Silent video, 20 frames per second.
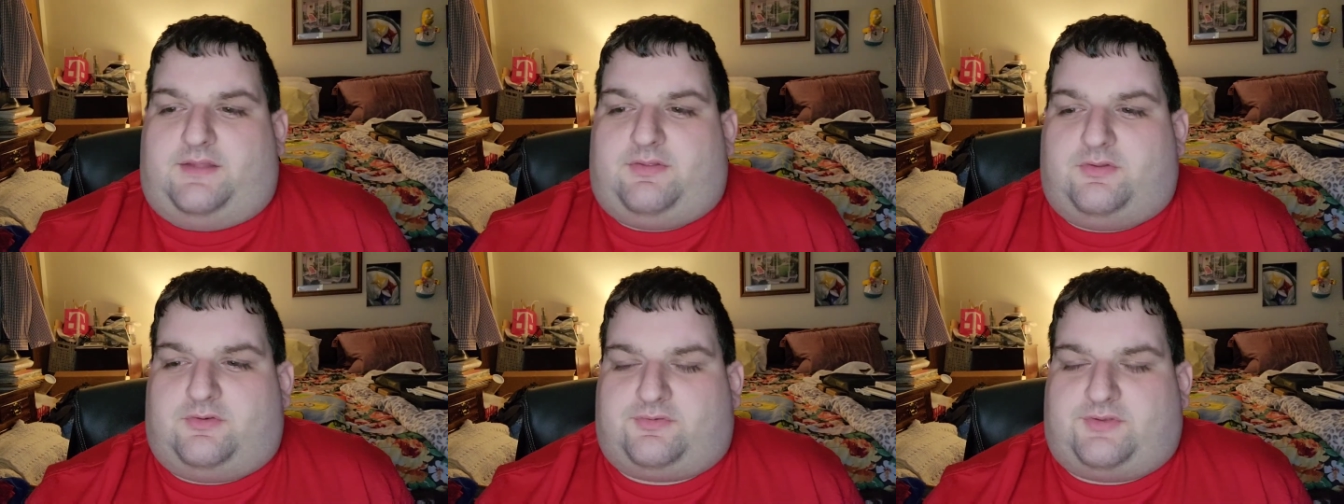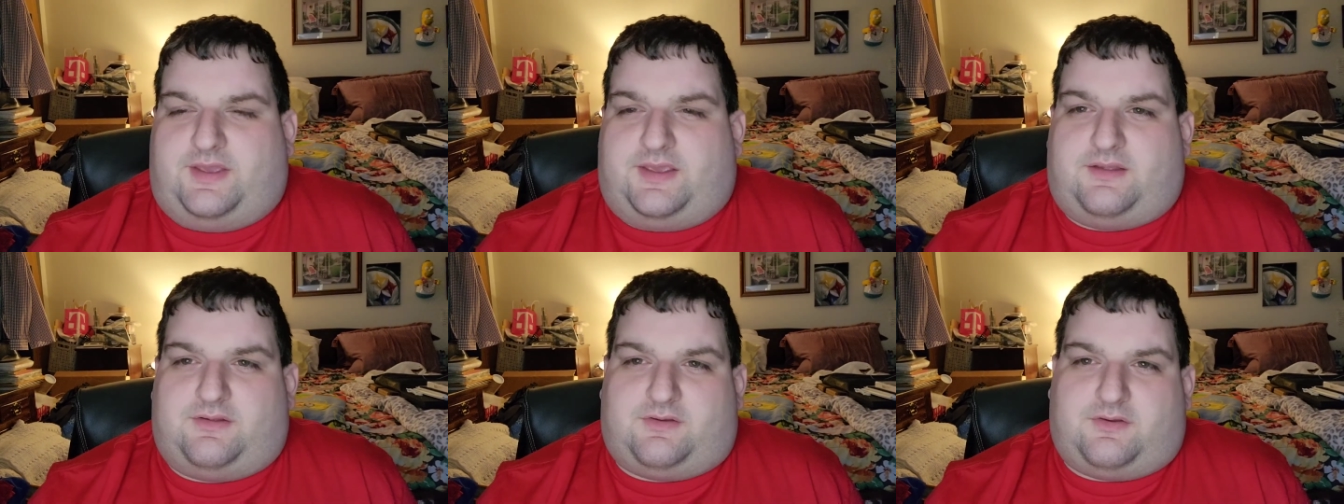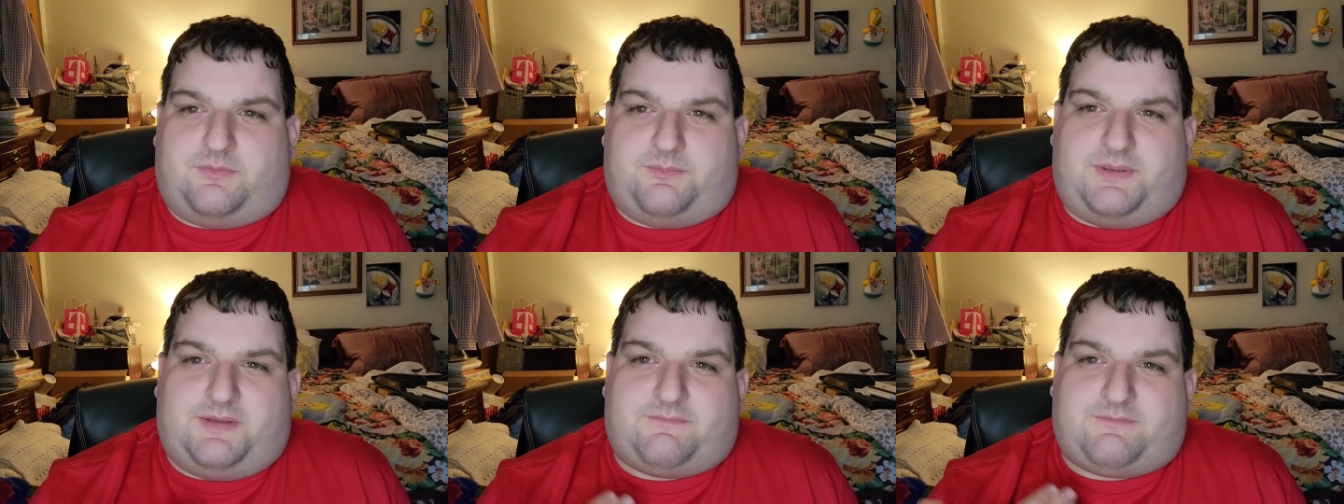It looks like it
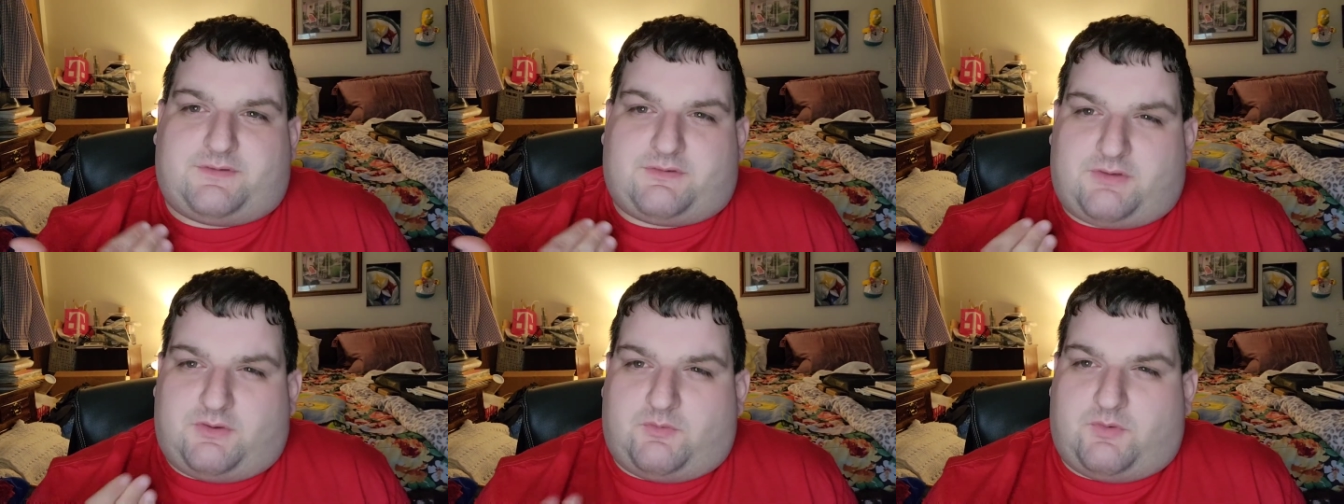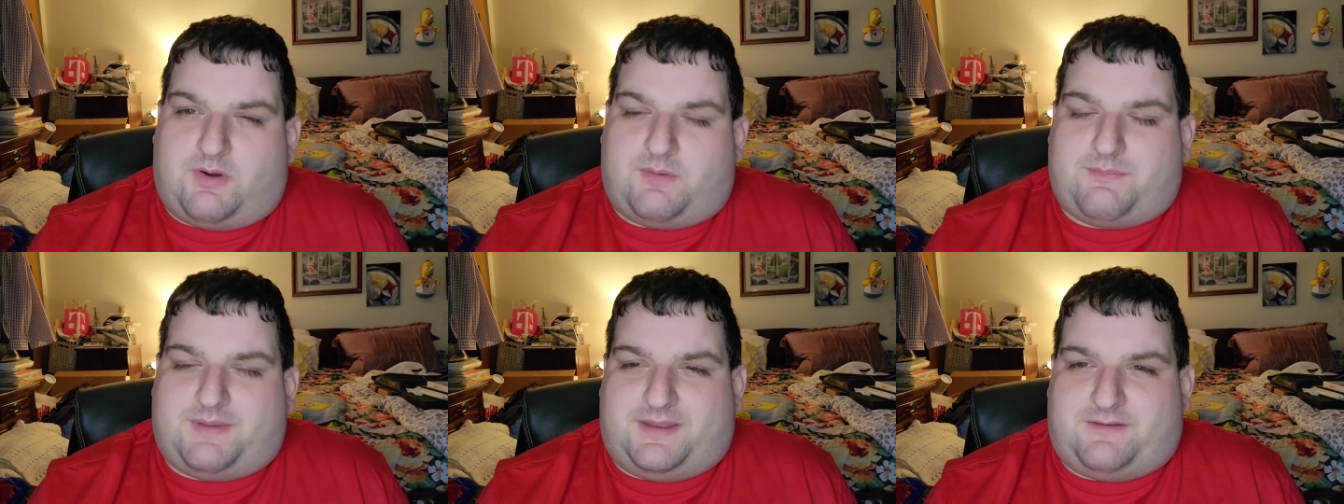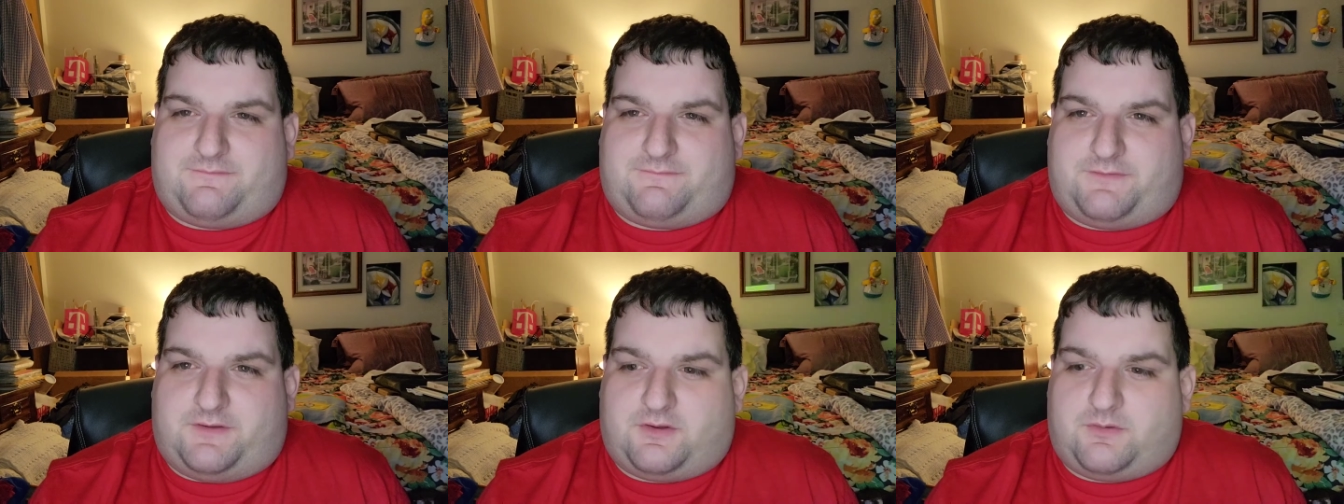could be a very
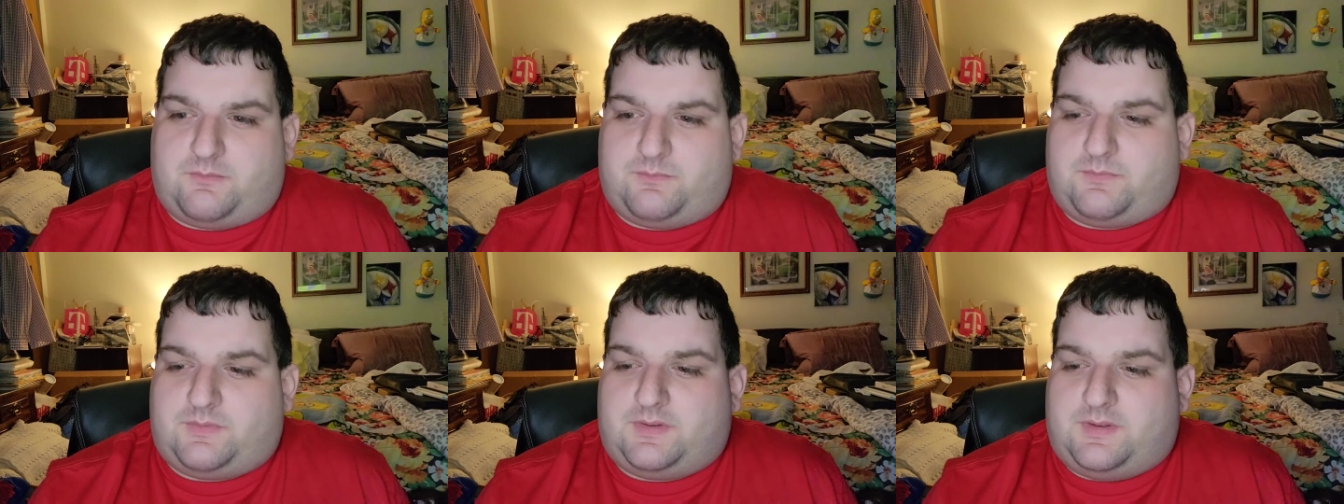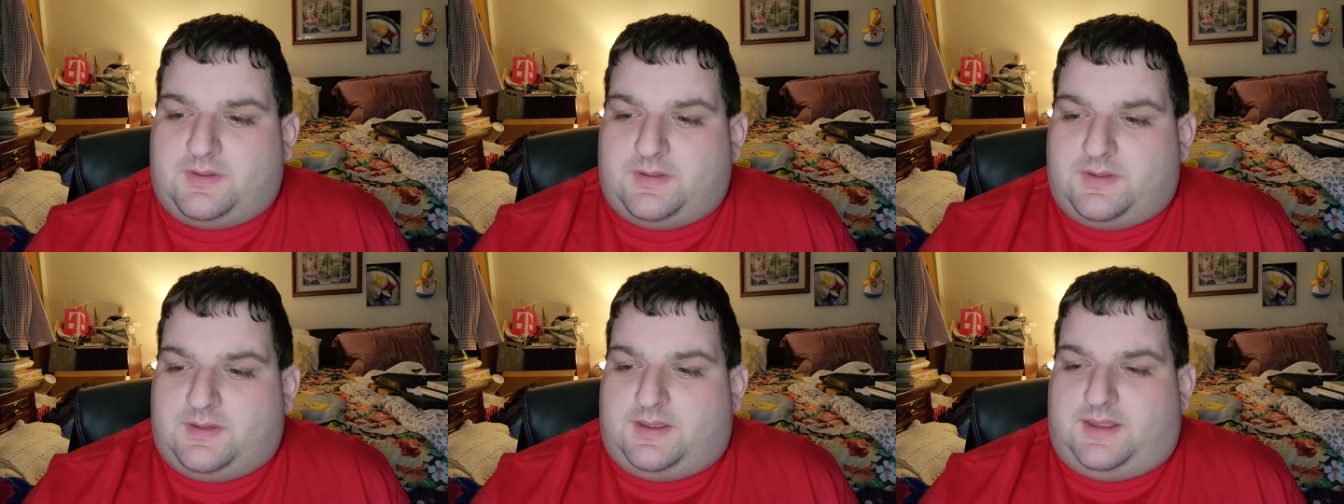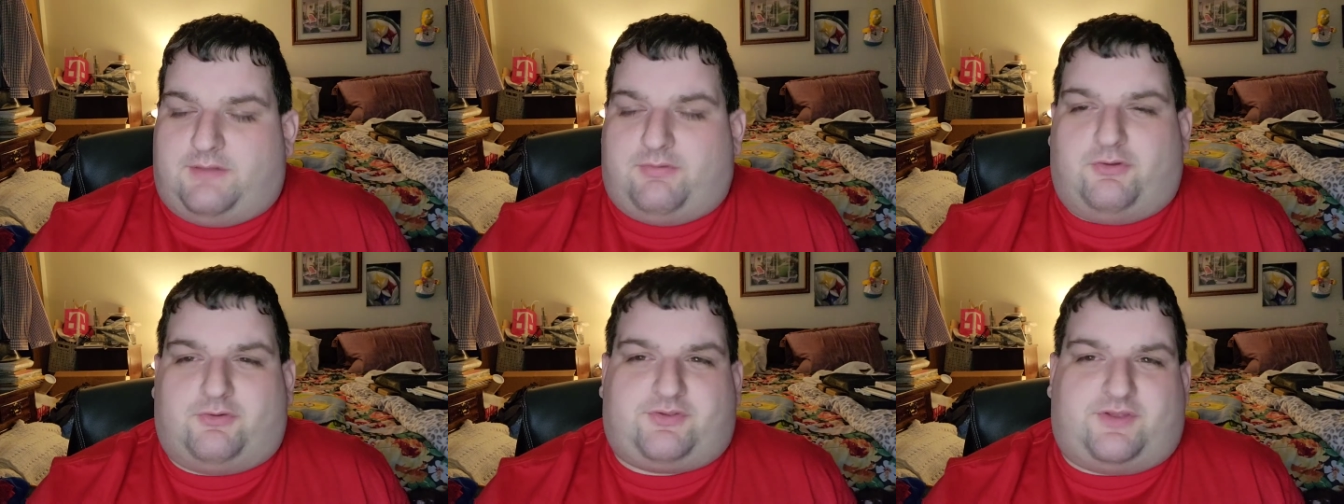well-made film.
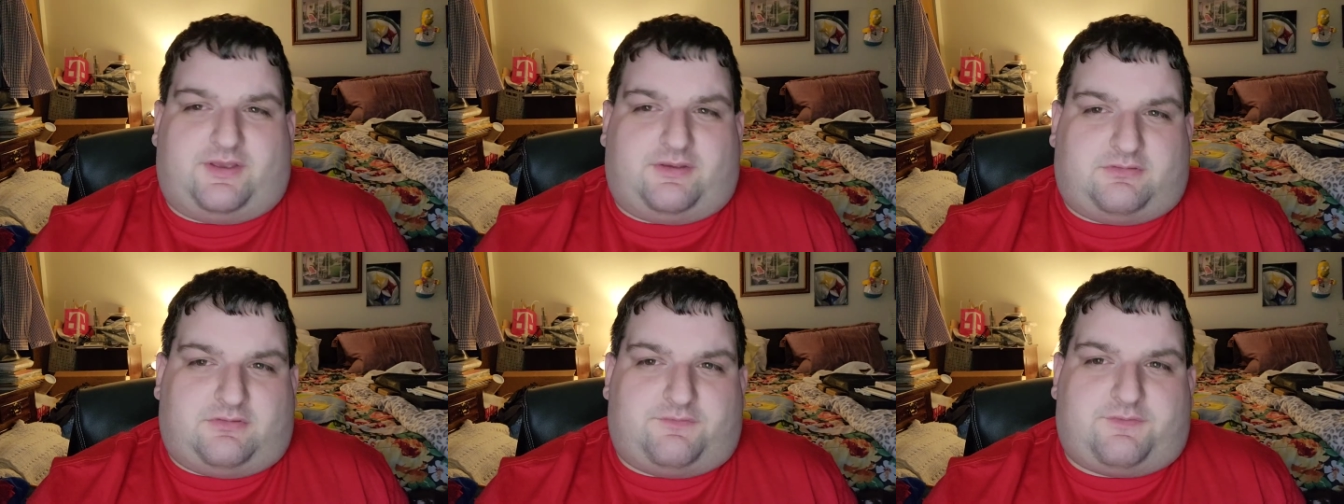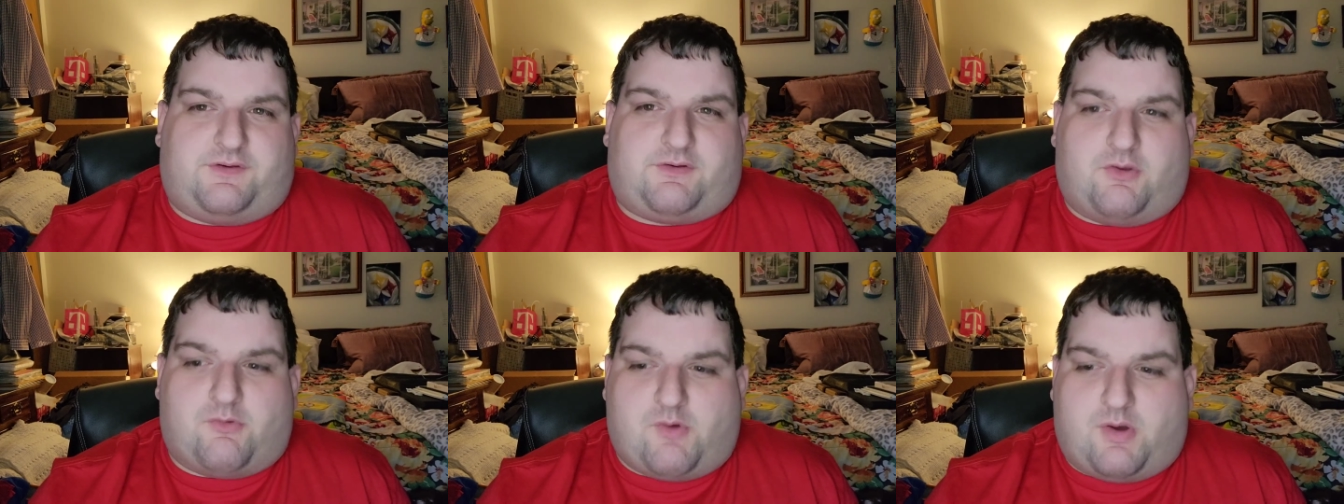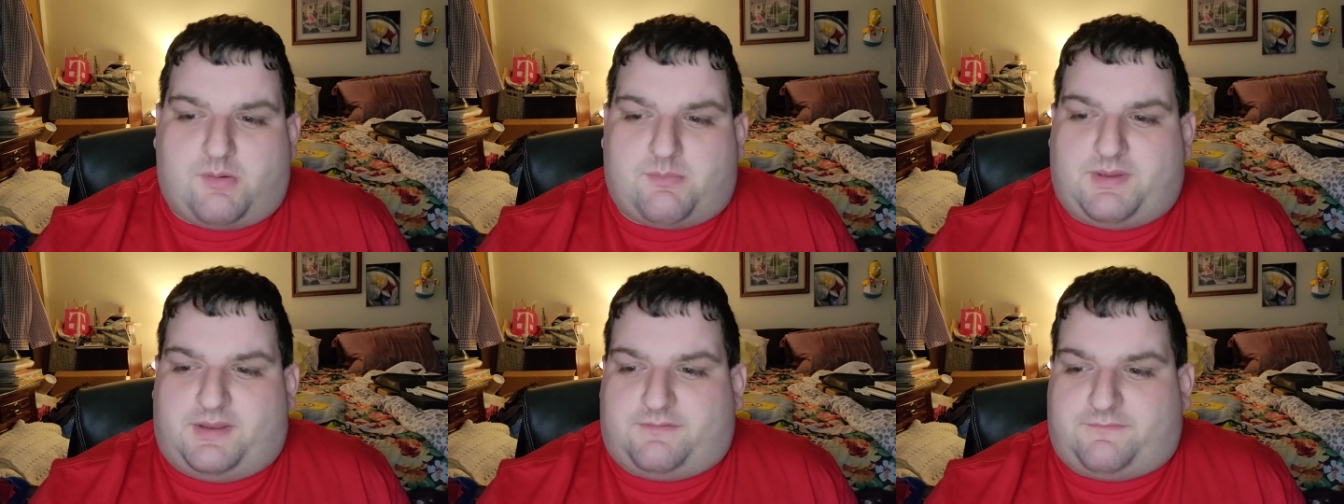It looks like it's a very
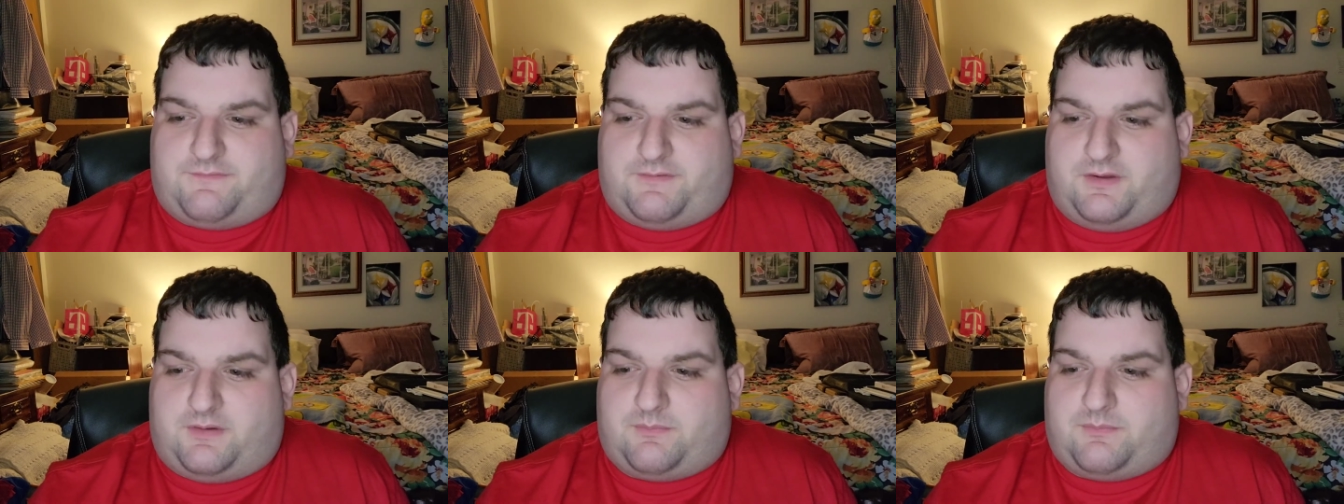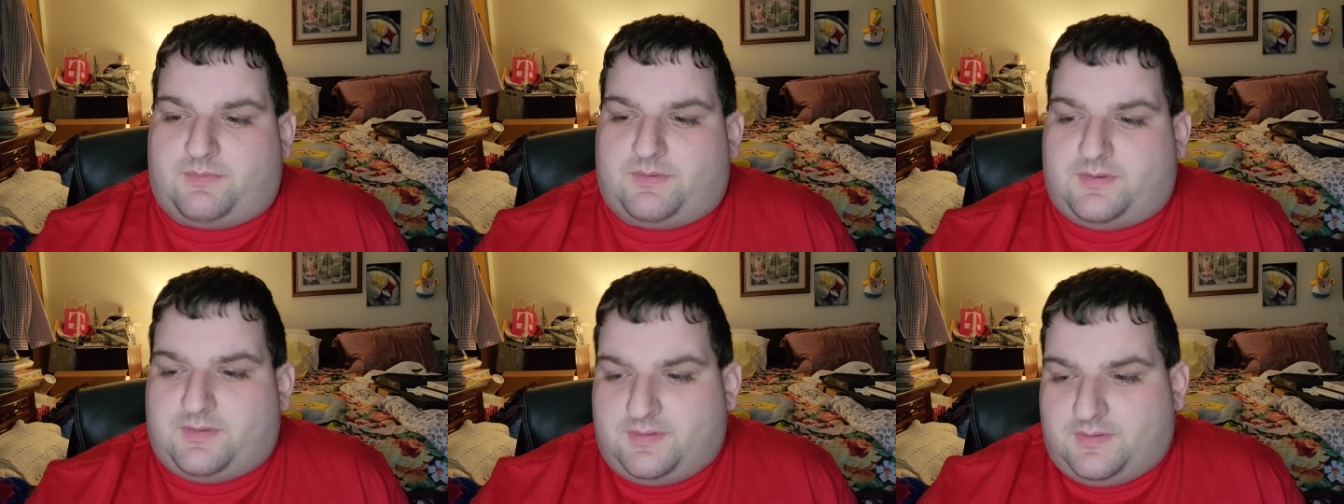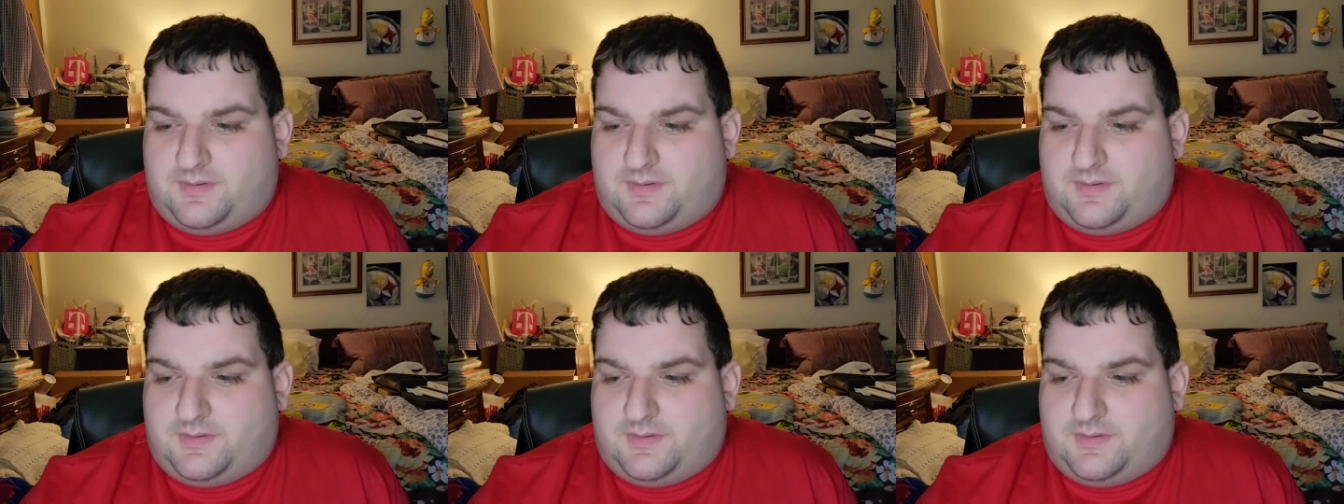well-made film.